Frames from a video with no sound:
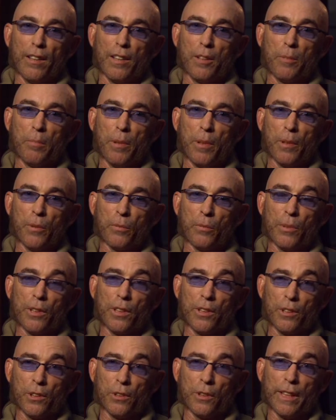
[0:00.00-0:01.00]
It's been a
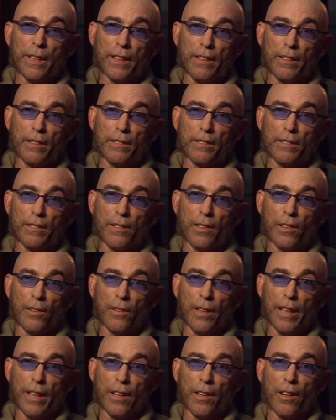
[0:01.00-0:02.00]
real treat, you
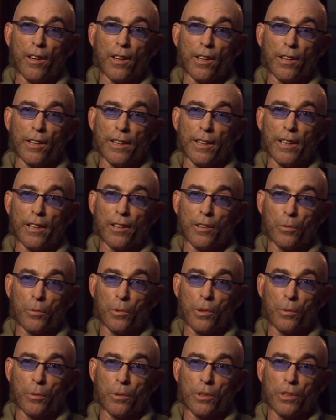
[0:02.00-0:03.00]
know, and an honor getting to
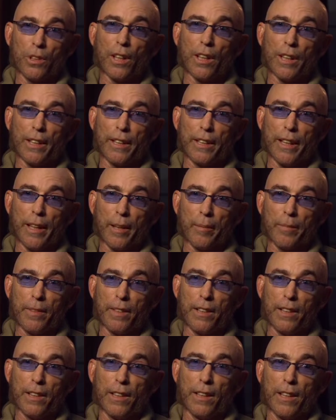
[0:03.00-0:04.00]
work with Johnny Depp.
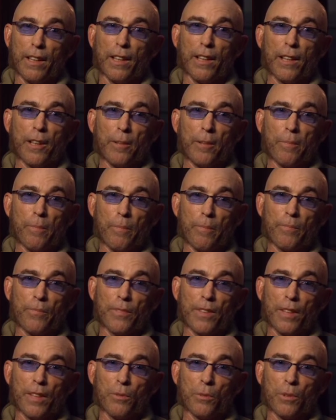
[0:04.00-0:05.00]
Um,
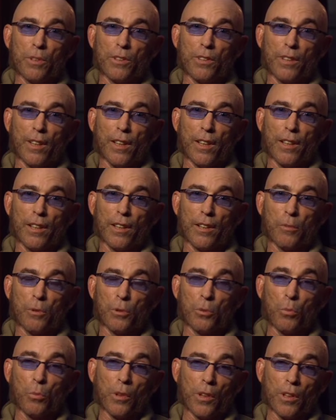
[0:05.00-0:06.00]
it was uh, it
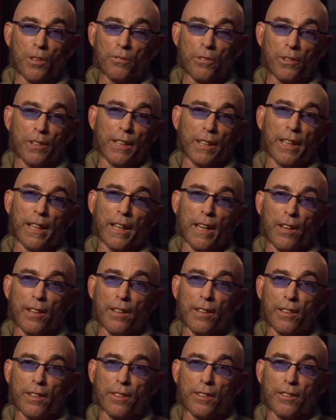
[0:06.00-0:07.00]
was wonderful to get
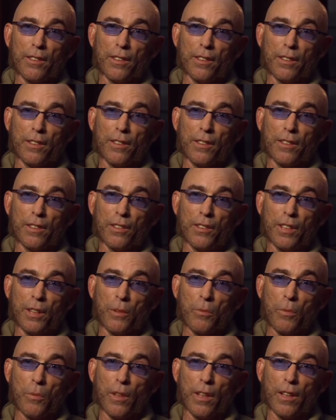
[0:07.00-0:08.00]
out here to to, to
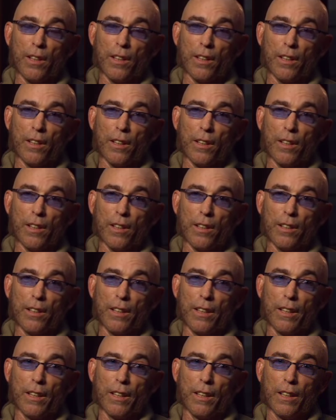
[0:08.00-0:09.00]
see what a, uh,
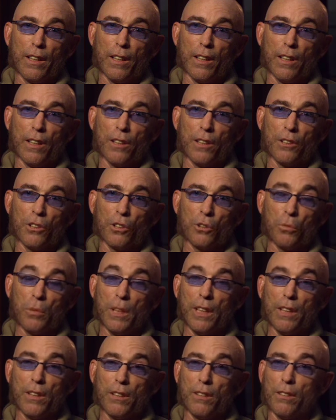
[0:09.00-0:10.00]
a, a
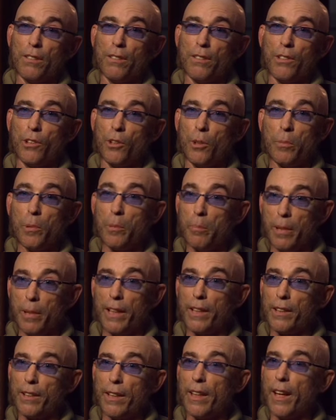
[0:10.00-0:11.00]
sweet human
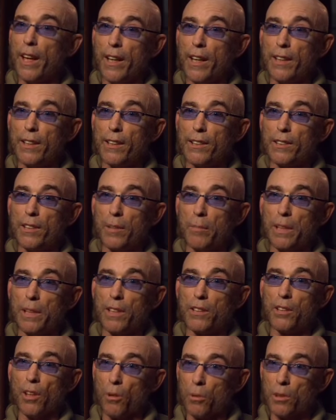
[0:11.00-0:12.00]
being the guy is. I
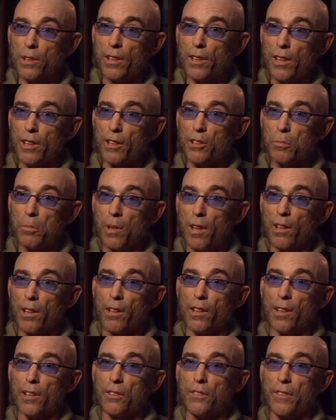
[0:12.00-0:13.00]
mean, he's always got a
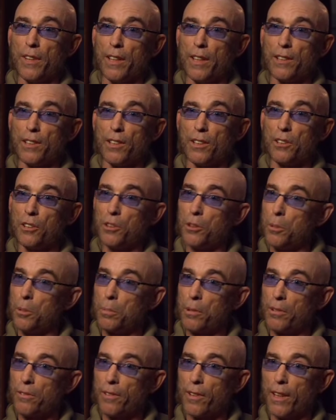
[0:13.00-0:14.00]
smile on his face. He's
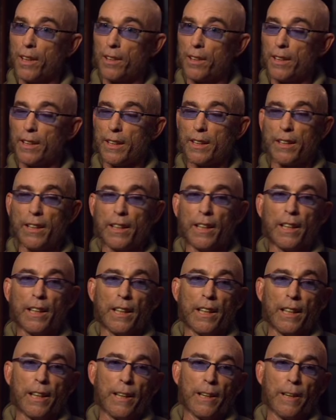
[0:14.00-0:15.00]
super friendly.
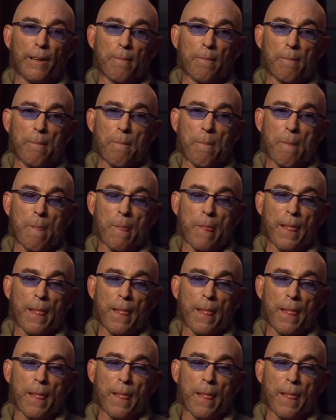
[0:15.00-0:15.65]
Um,